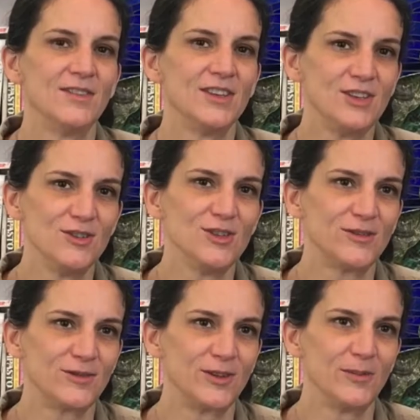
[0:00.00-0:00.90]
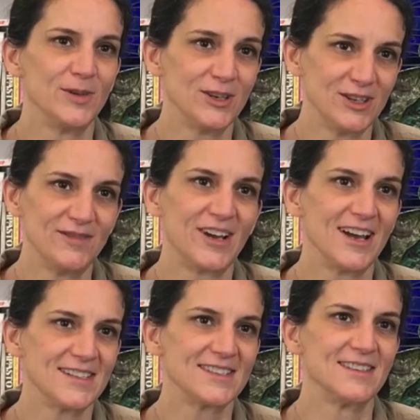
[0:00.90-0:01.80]
than you do from good
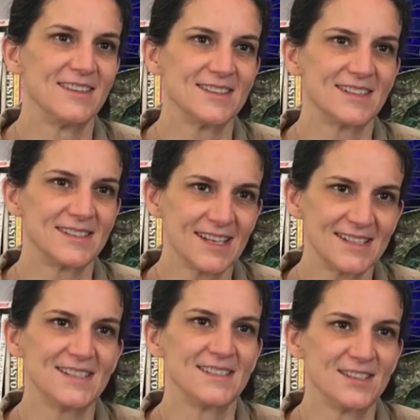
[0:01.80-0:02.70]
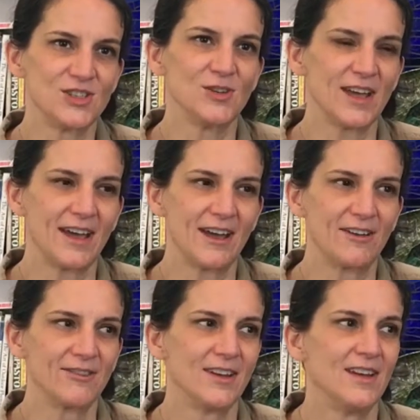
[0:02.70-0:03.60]
advice and the successes that you have.